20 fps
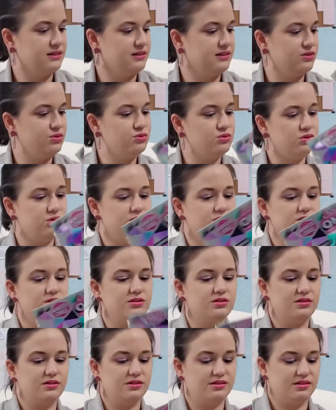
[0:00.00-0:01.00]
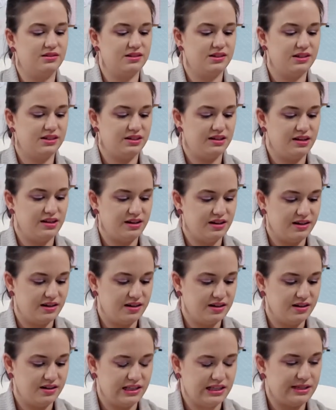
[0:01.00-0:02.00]
Cool.
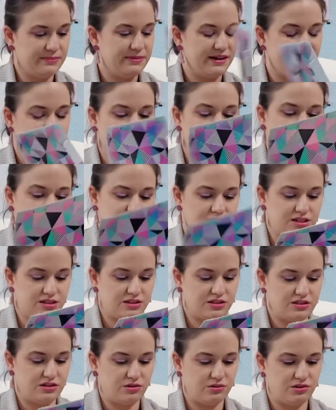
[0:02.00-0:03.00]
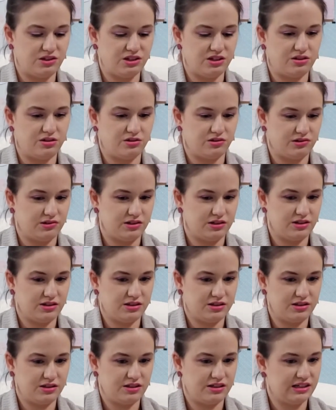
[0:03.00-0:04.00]
The packaging is so cute.
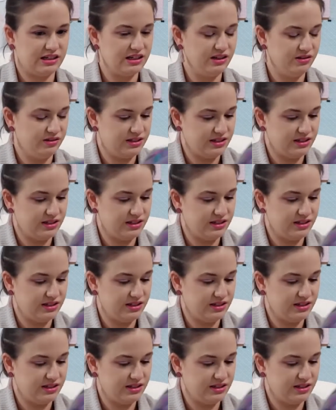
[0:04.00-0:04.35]
I